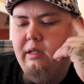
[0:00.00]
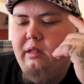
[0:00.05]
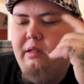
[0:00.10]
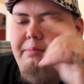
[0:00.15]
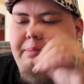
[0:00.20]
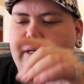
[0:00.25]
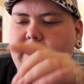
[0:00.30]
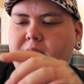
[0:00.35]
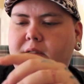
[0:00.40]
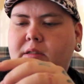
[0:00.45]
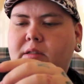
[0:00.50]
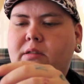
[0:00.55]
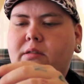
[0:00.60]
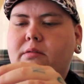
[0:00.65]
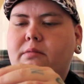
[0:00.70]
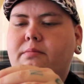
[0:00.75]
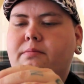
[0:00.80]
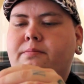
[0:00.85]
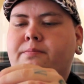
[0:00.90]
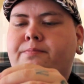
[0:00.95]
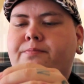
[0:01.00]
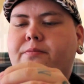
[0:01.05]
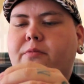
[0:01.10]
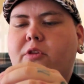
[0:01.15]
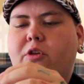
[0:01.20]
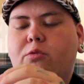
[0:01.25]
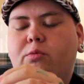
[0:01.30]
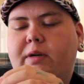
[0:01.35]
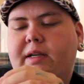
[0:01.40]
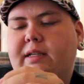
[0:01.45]
The button,
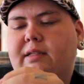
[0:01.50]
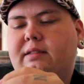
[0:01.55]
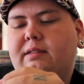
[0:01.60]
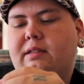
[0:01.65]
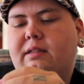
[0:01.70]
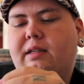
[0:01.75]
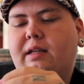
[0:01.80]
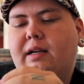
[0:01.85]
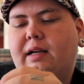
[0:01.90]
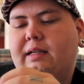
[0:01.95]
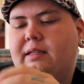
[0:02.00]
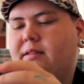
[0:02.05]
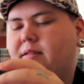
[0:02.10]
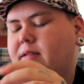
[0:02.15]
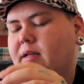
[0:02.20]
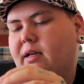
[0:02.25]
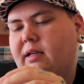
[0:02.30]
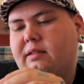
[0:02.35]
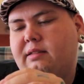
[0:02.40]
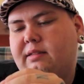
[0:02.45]
the reason that I